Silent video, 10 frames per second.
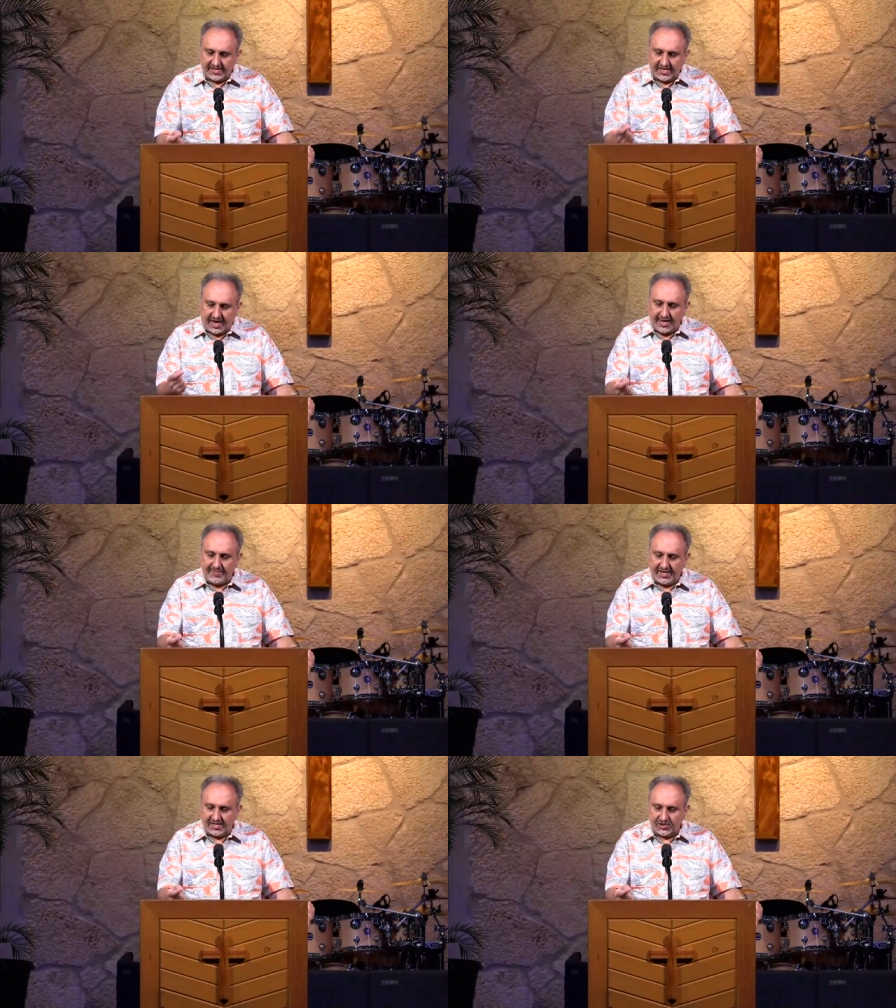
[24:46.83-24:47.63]
the
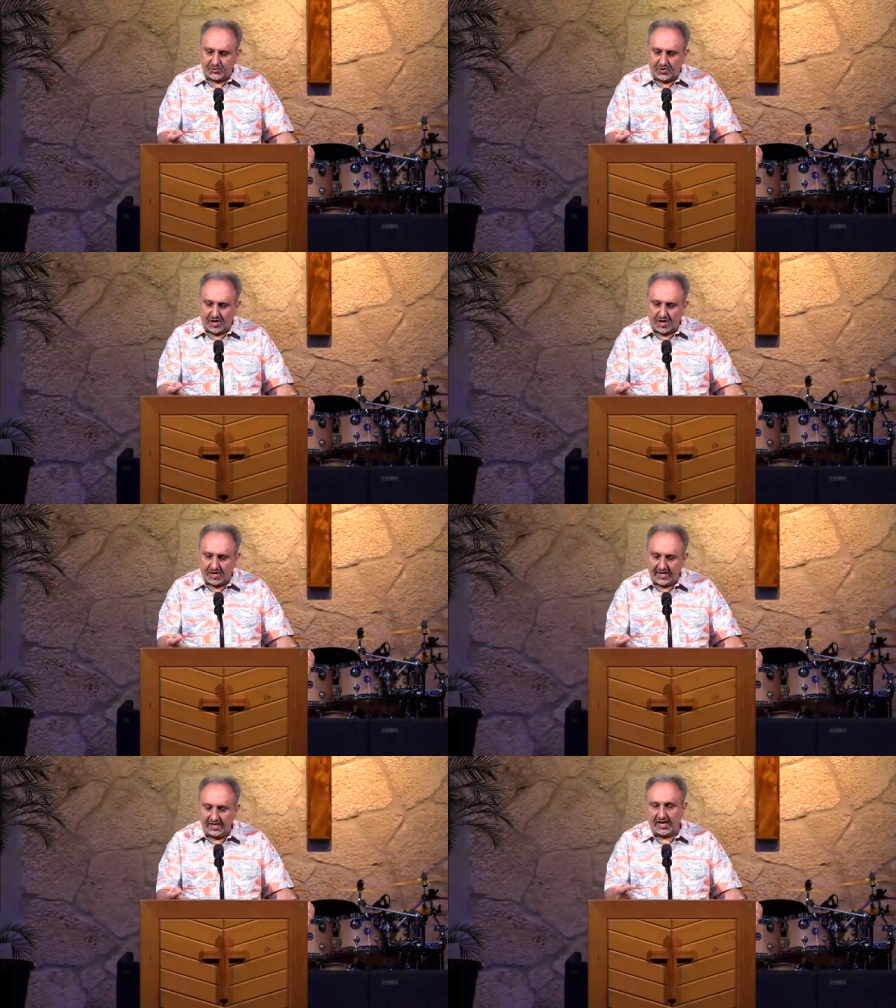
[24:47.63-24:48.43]
timing is
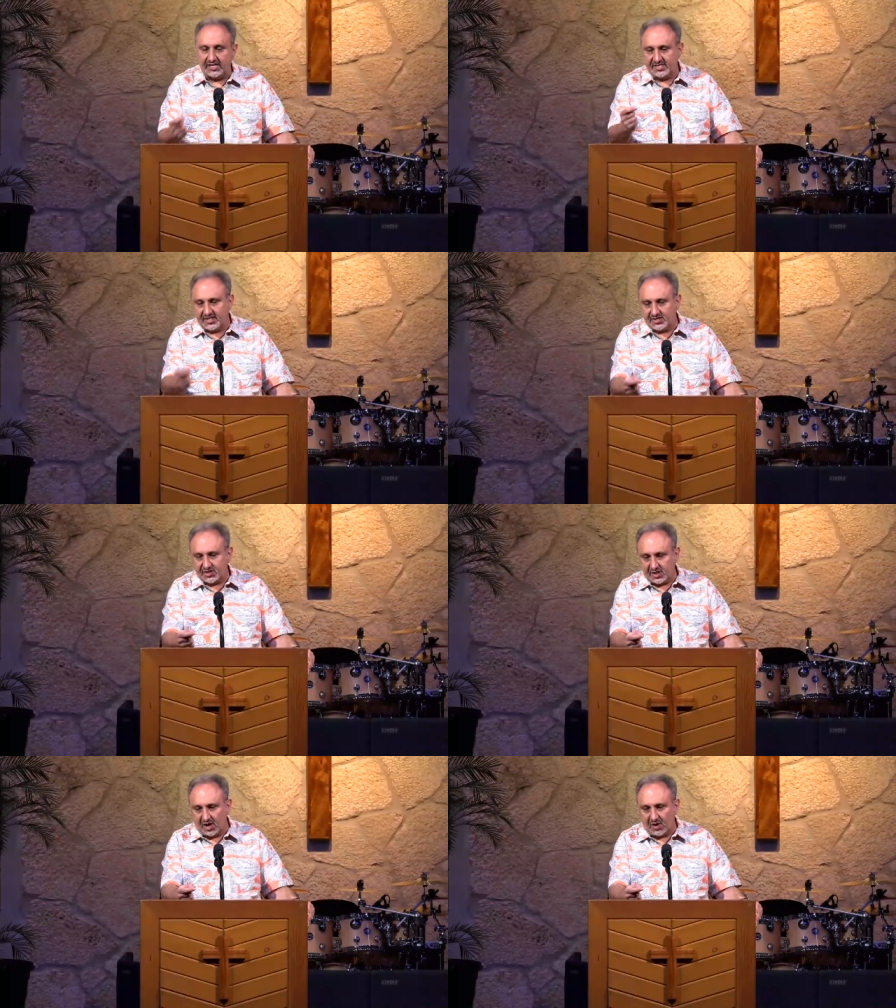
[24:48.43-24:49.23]
wrong and God
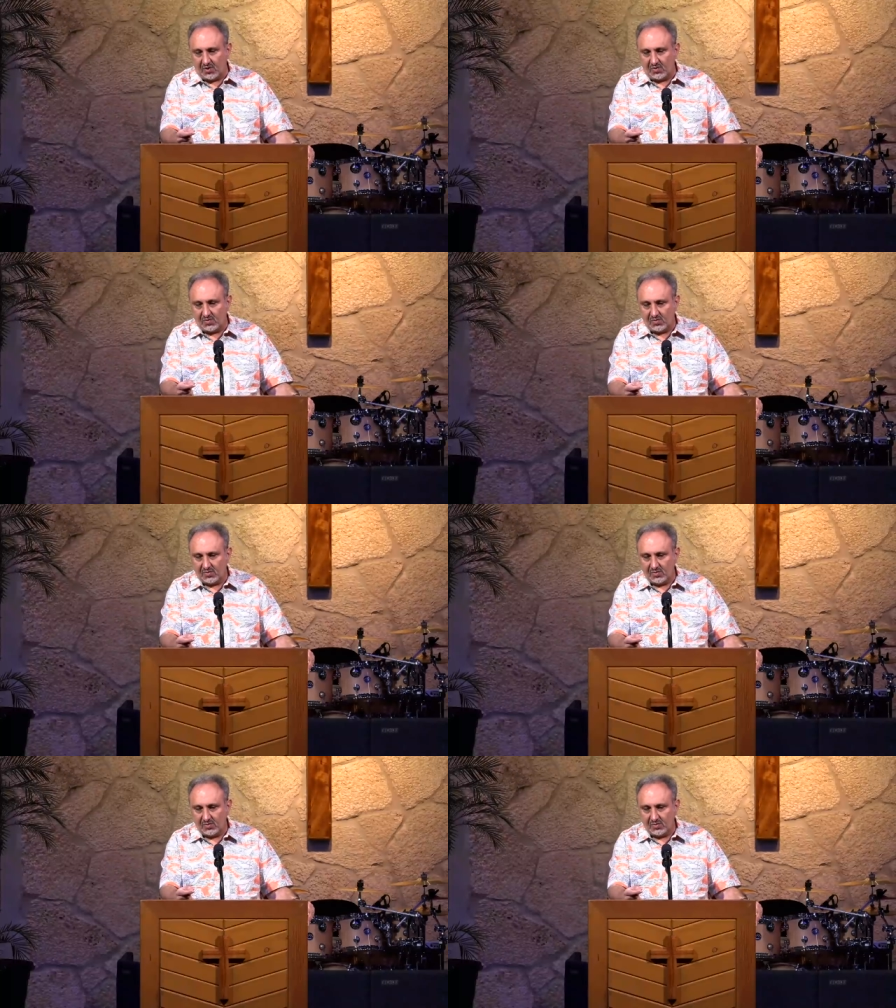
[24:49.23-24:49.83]
says slow.